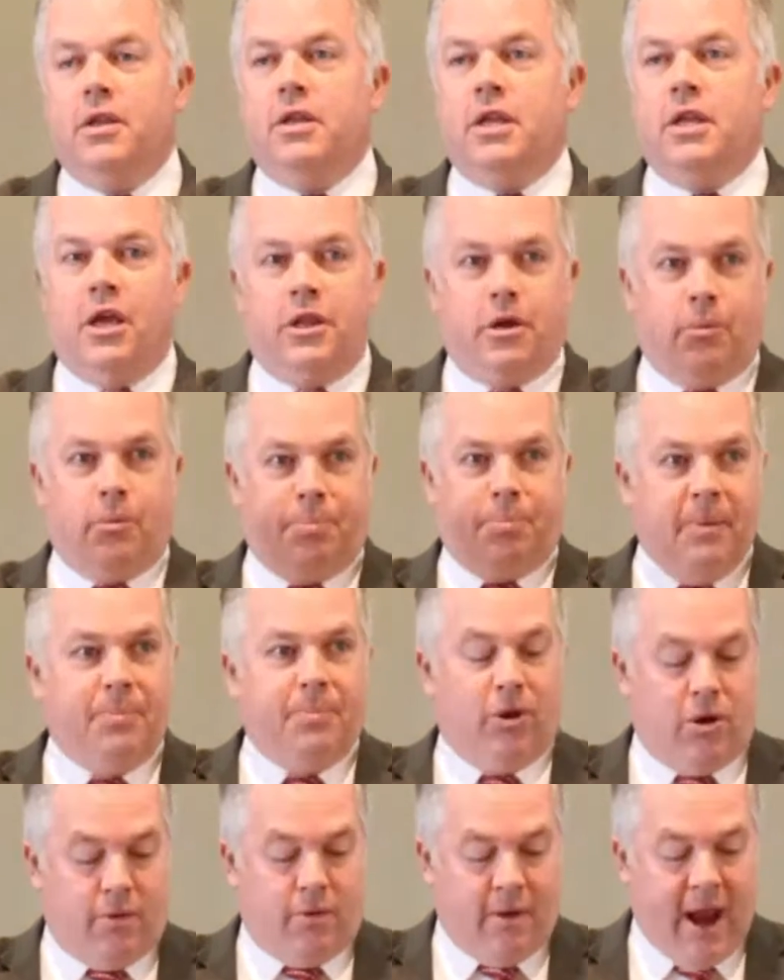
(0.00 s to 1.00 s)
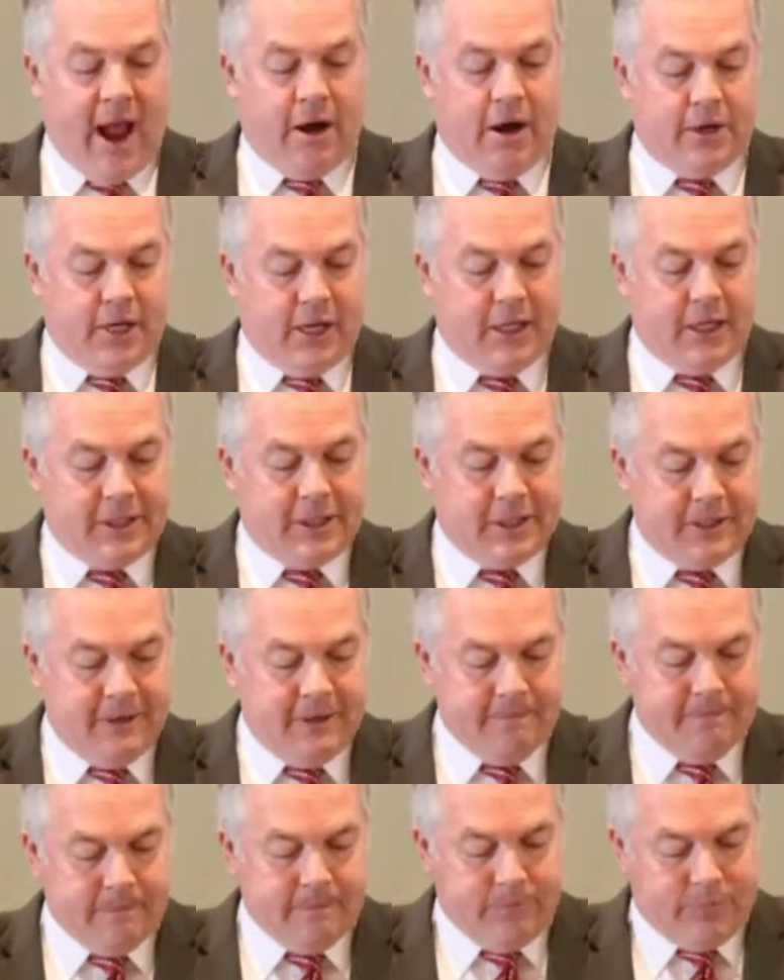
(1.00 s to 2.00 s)
the other people around us.
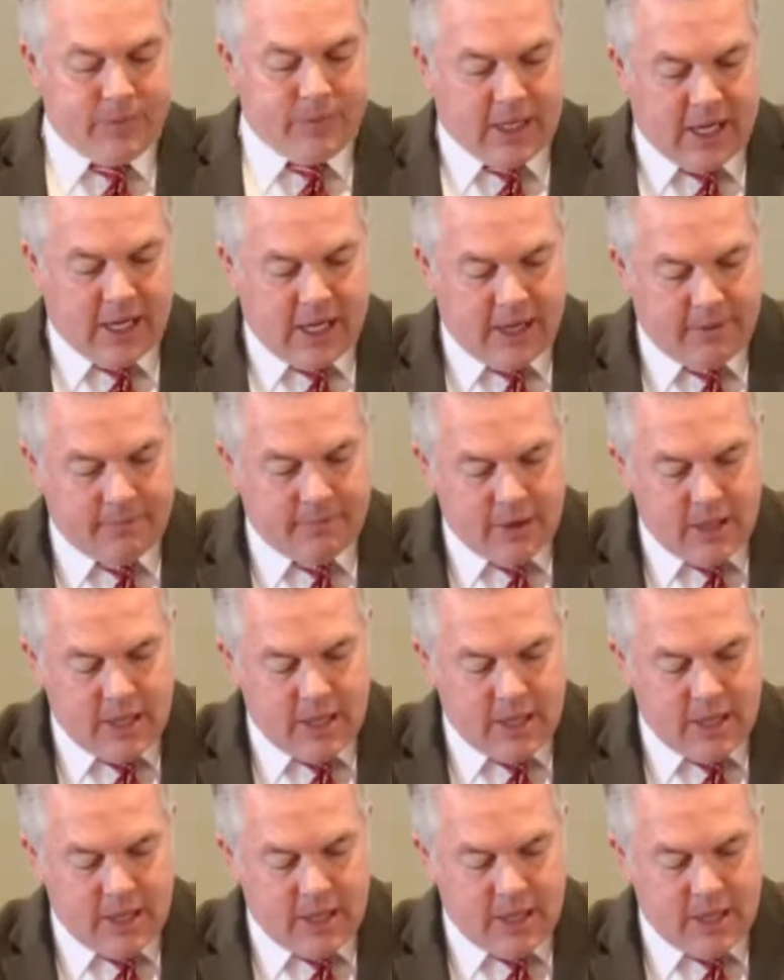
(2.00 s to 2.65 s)
Okay.